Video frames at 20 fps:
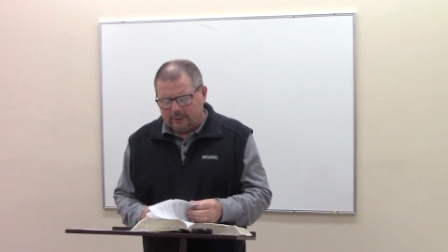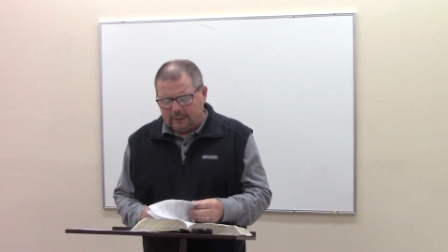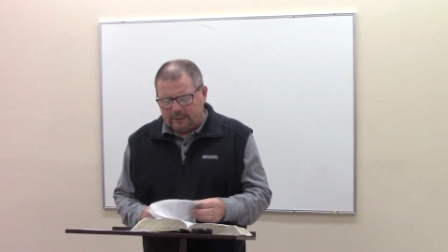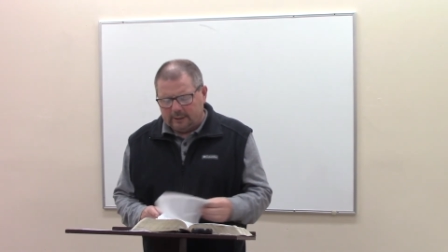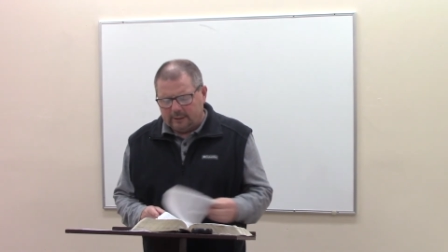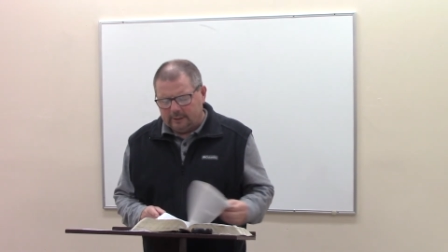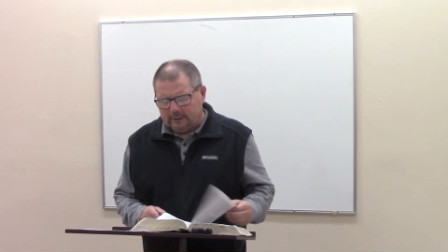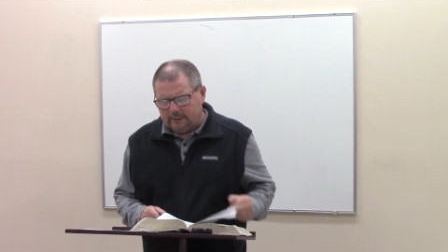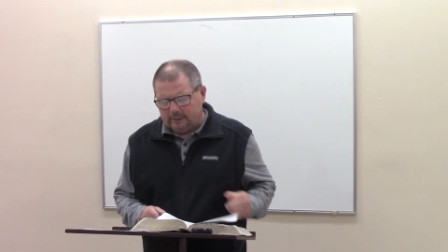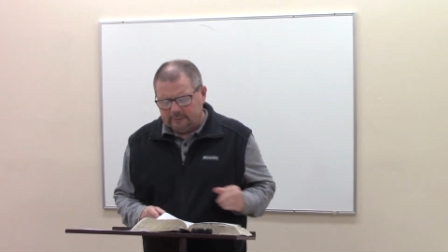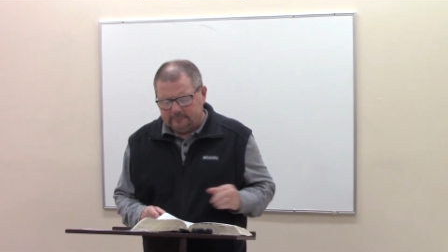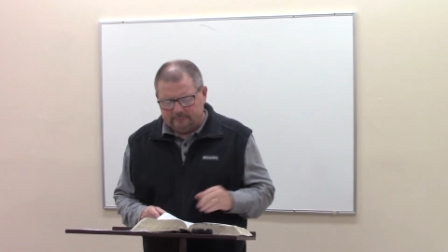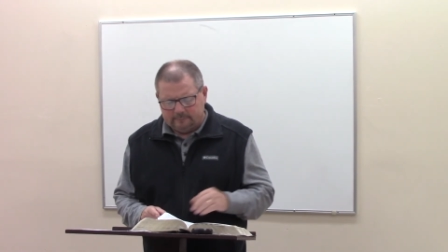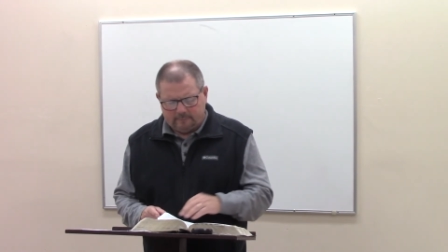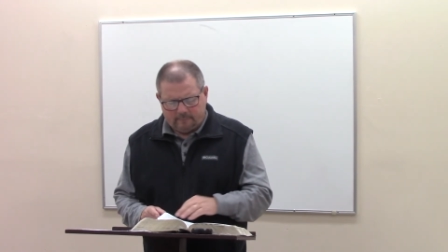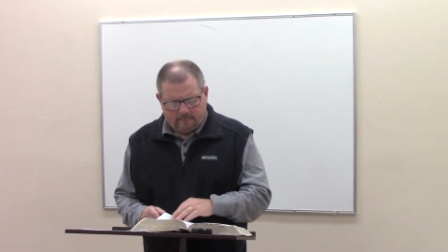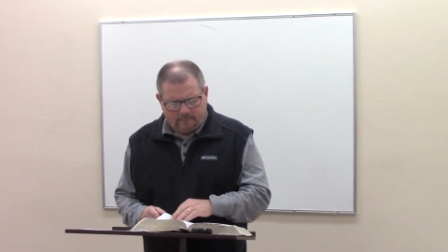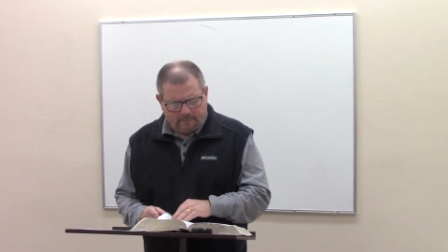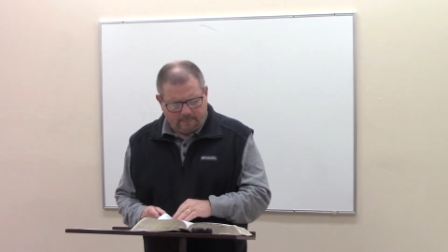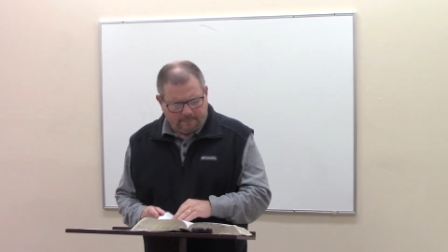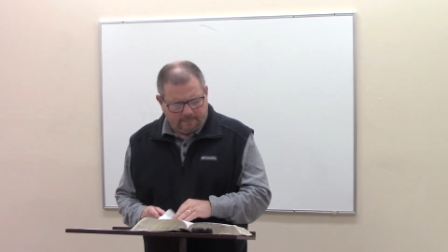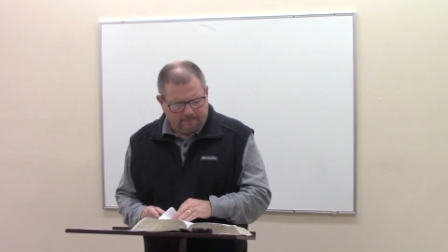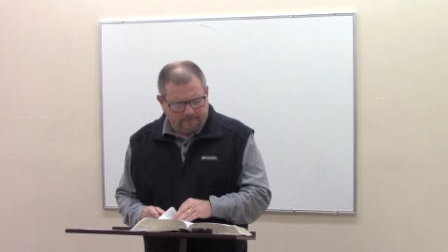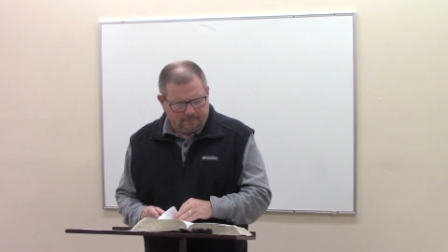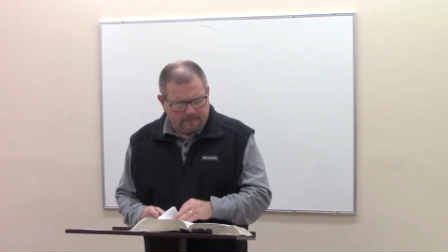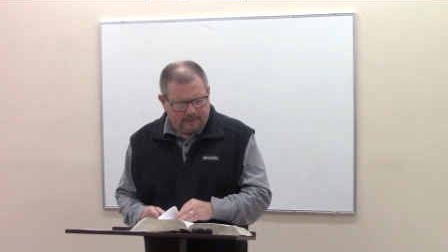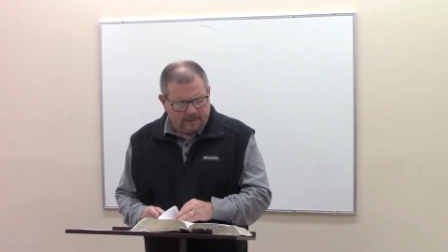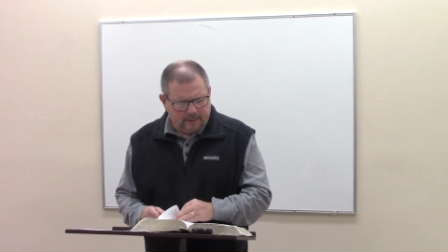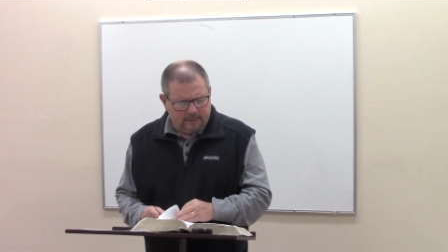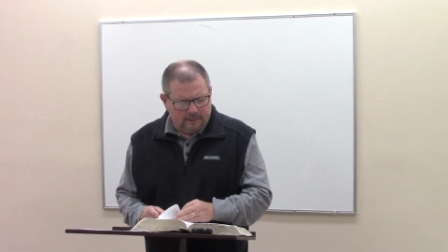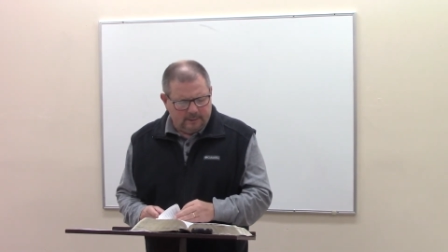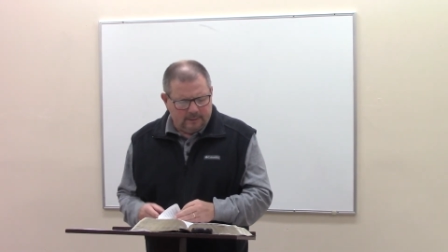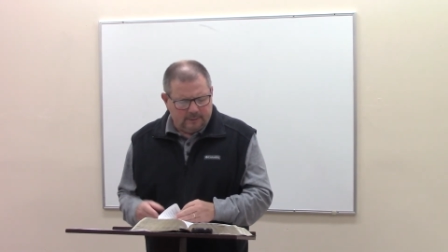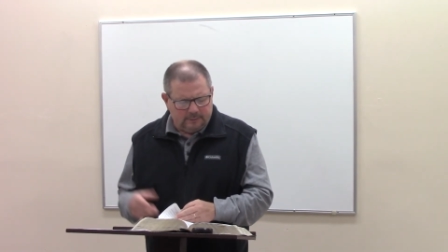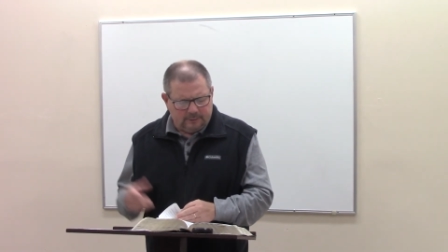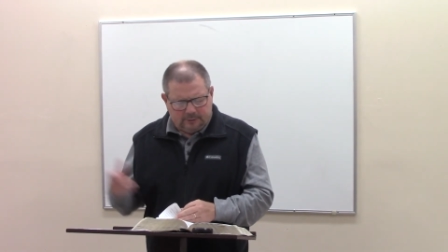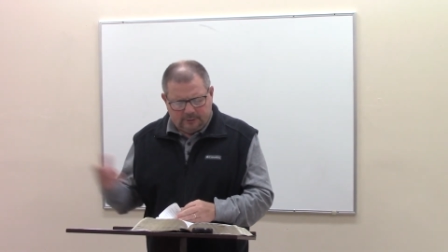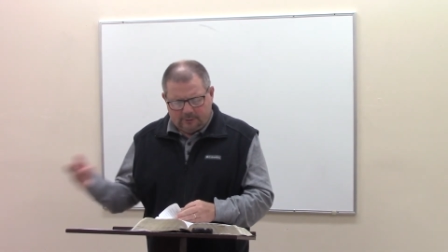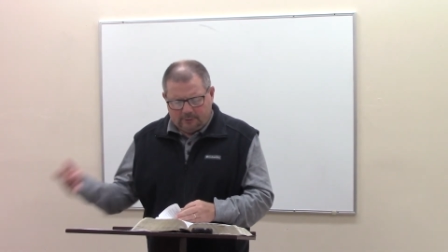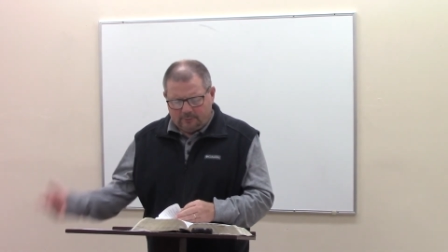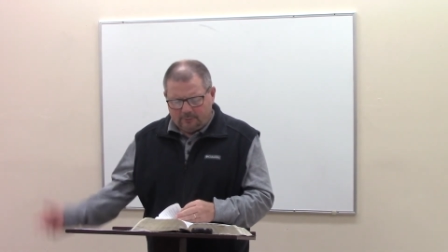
of God. Do you know